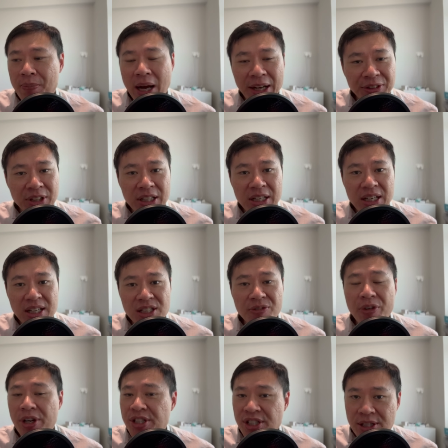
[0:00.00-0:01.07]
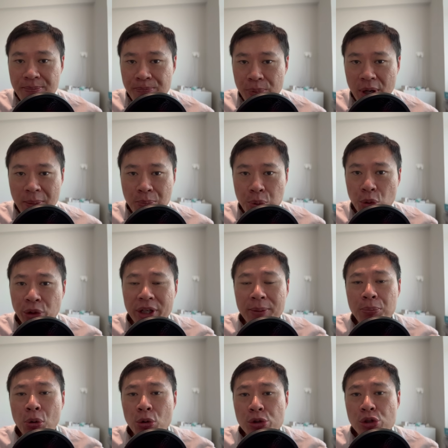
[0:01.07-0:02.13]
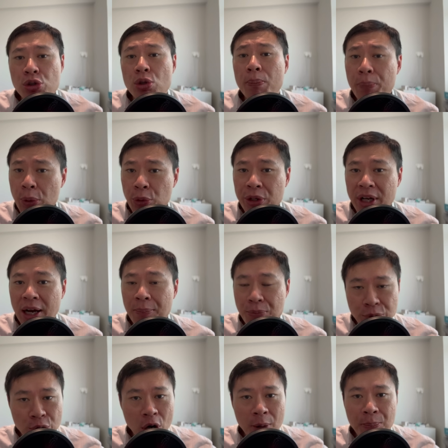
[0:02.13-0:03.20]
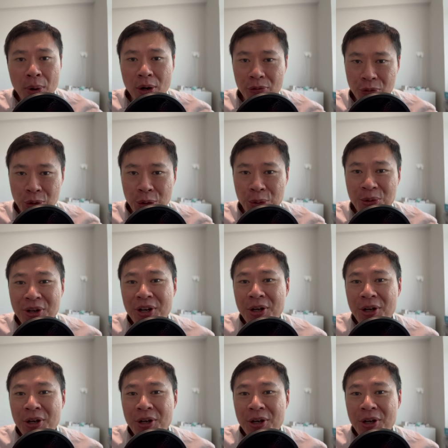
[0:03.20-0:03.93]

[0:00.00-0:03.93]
I think it's a very simple and prudent approach to building up your portfolio.